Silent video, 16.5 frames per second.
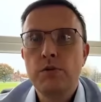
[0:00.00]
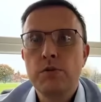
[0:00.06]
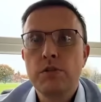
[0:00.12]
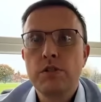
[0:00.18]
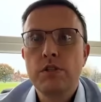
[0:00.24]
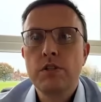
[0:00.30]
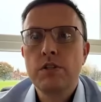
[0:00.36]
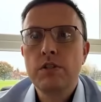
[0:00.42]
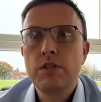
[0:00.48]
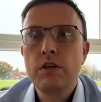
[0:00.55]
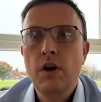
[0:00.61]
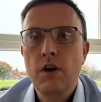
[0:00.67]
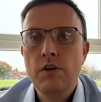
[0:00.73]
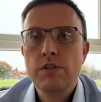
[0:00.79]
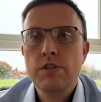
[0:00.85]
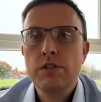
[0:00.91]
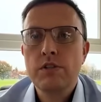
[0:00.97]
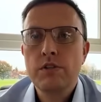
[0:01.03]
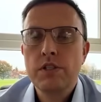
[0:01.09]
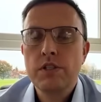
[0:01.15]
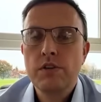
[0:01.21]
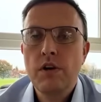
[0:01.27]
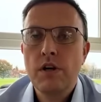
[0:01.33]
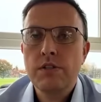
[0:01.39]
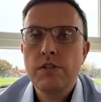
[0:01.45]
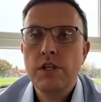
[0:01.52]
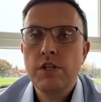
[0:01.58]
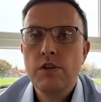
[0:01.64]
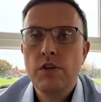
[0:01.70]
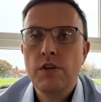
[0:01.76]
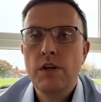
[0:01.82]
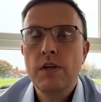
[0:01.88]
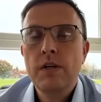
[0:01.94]
Those horses crisscrossing
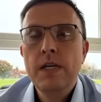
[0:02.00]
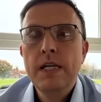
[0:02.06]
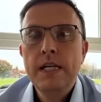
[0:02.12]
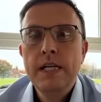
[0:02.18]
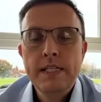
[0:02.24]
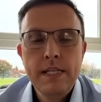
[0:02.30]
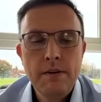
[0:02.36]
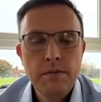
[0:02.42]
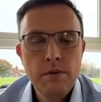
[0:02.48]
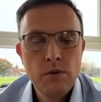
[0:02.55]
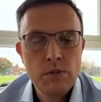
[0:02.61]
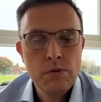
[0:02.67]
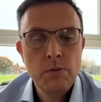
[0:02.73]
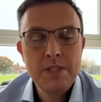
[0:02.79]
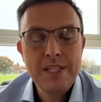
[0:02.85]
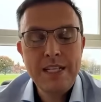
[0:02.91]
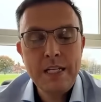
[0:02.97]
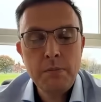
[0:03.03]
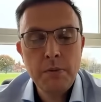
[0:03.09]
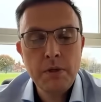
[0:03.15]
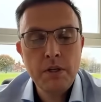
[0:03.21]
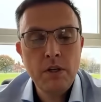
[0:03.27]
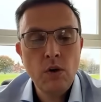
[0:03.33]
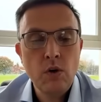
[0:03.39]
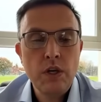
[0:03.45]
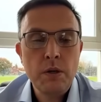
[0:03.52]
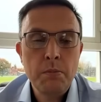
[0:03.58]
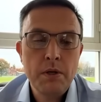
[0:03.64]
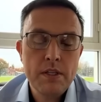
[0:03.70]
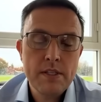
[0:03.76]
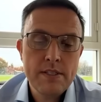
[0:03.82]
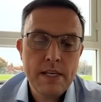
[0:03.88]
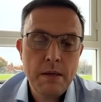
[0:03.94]
each other. Davy Russell was a little bit unlucky,
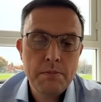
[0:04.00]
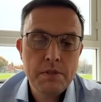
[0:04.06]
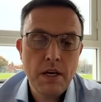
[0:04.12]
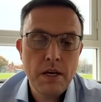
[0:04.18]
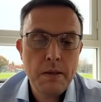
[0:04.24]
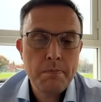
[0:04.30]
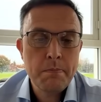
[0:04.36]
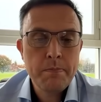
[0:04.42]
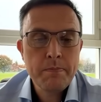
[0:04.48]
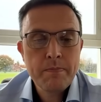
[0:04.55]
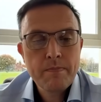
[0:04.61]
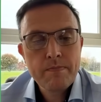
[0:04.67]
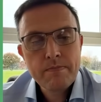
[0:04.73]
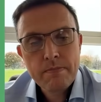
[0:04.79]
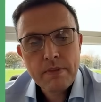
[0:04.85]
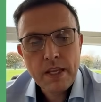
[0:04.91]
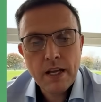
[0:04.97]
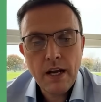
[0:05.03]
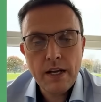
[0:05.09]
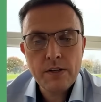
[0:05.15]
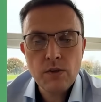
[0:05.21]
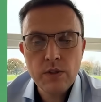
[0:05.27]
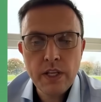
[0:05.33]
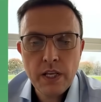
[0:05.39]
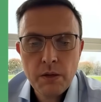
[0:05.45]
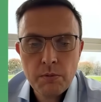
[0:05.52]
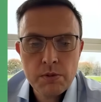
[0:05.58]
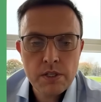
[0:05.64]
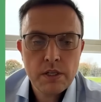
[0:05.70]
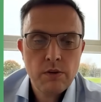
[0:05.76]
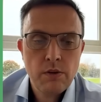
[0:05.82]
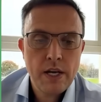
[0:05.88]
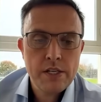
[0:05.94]
but at the same time, I don't think it
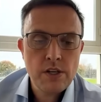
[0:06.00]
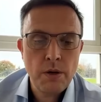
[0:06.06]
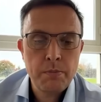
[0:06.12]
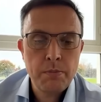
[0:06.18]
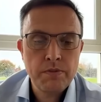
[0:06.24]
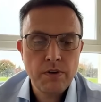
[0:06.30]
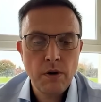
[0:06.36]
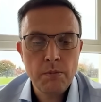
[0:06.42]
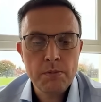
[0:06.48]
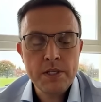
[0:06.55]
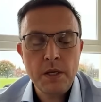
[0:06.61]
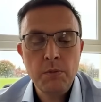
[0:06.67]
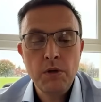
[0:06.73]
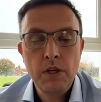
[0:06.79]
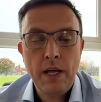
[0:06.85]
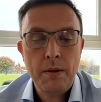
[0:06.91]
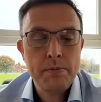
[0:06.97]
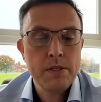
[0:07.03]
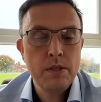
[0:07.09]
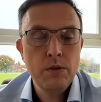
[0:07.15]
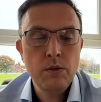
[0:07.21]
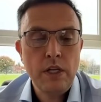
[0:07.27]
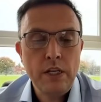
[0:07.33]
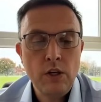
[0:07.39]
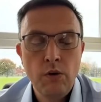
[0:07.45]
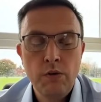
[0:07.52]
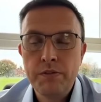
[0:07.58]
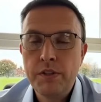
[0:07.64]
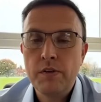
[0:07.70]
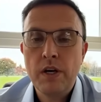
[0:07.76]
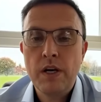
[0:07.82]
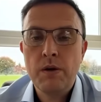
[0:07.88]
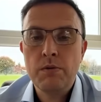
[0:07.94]
was a crash hot performance. He will absolutely love
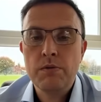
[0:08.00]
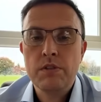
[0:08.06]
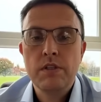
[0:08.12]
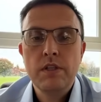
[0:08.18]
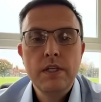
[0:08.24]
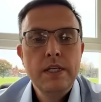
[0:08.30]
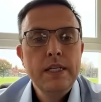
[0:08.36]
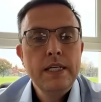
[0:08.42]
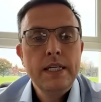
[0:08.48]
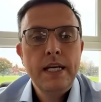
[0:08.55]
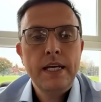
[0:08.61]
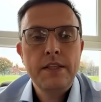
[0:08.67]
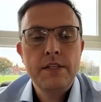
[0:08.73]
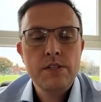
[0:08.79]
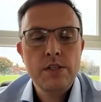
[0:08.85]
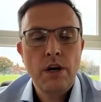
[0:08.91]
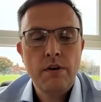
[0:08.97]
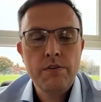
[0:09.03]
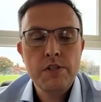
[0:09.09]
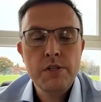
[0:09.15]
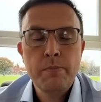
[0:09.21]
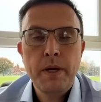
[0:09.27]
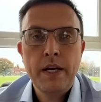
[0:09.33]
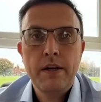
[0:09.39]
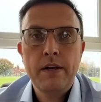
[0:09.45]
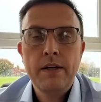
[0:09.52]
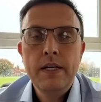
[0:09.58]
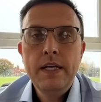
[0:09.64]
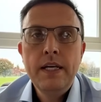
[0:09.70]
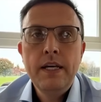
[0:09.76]
the ground. The softer, the better.